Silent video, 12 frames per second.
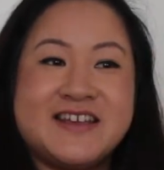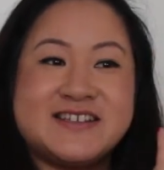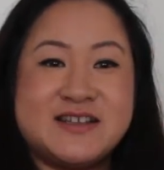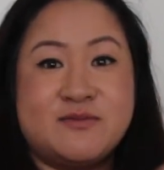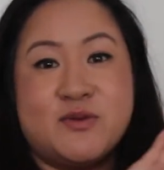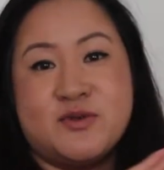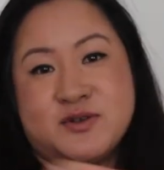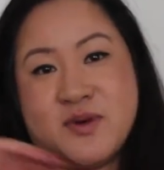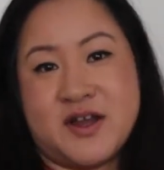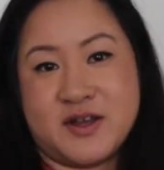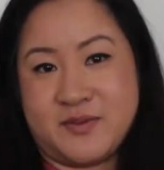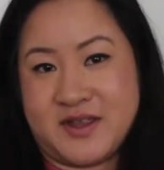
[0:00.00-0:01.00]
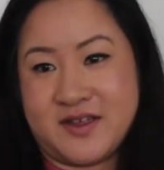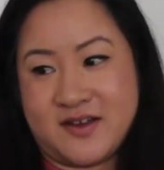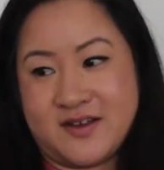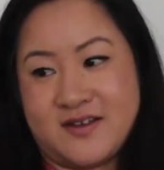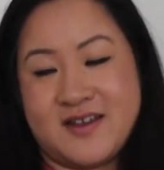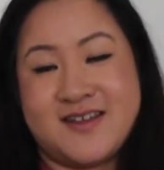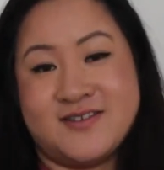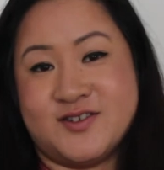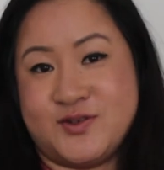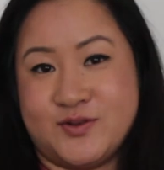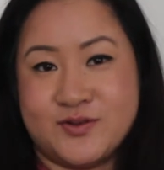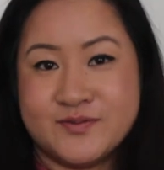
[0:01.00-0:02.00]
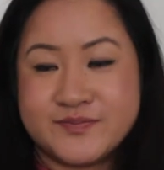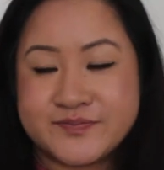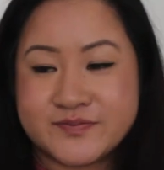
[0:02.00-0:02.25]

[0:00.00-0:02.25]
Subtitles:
someone was working with her in store